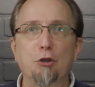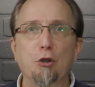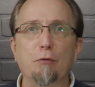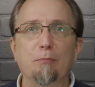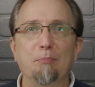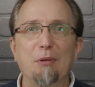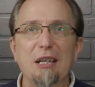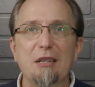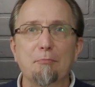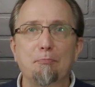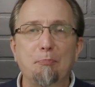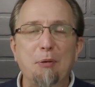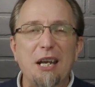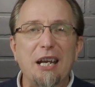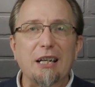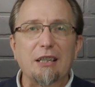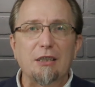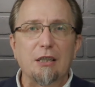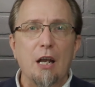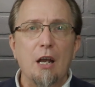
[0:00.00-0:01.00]
You've been
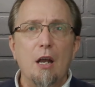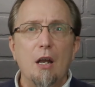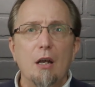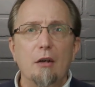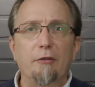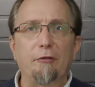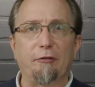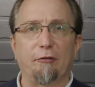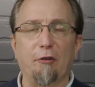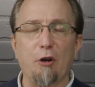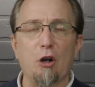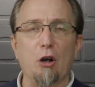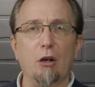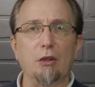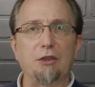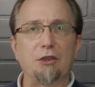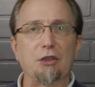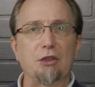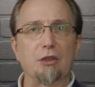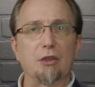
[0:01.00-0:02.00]
picked
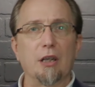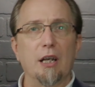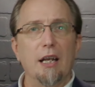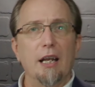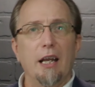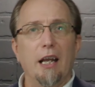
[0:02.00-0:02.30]
first.